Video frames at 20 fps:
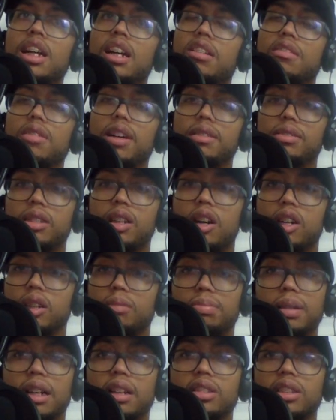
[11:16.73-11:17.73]
refs
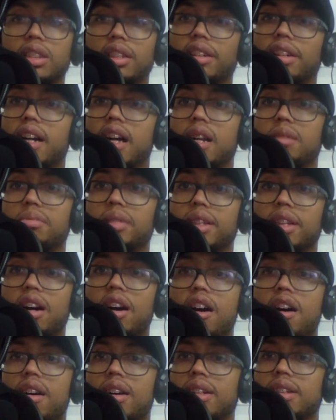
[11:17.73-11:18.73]
called a penalty on Connor
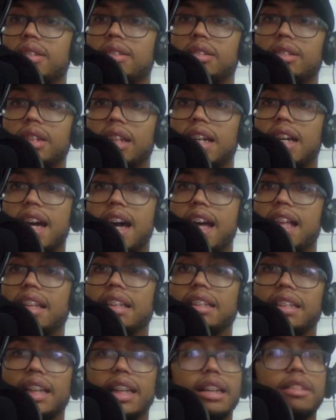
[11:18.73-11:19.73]
Bedard, and I
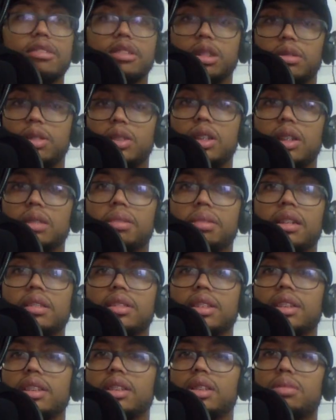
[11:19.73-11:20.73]
didn't think it was really a
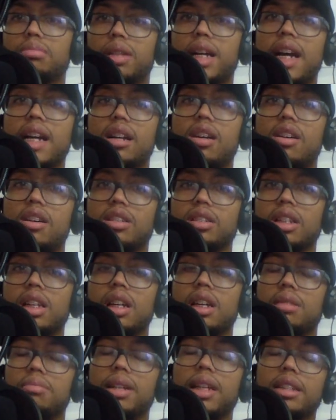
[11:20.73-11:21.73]
penalty. So the
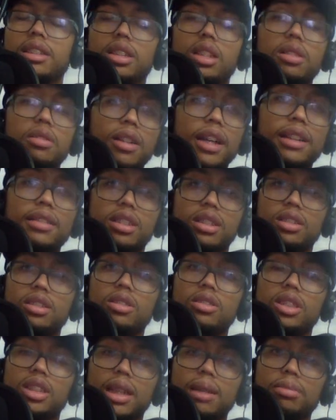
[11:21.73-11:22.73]
so the refs
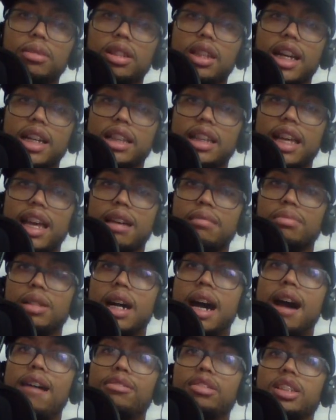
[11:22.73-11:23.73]
do something like that,
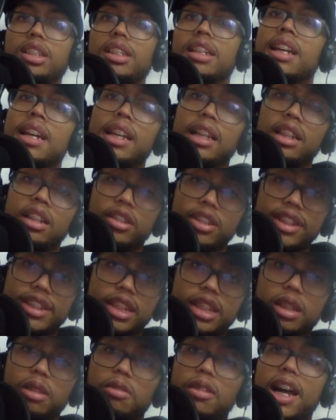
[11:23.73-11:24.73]
but obviously,
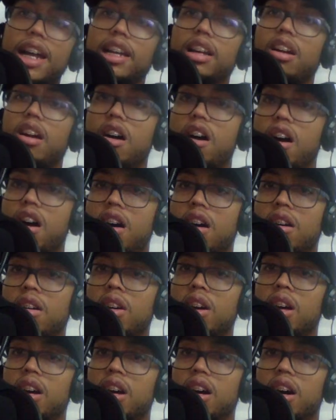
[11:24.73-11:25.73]
this is the right
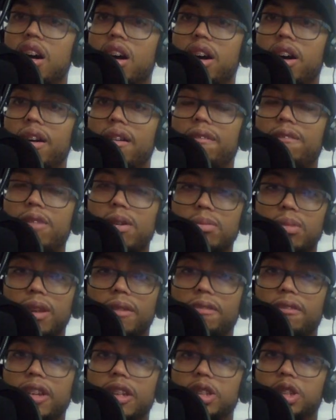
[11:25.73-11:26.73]
call from the
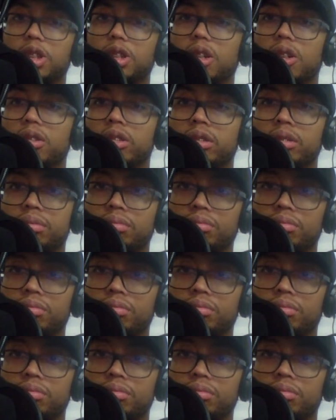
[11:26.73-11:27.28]
official.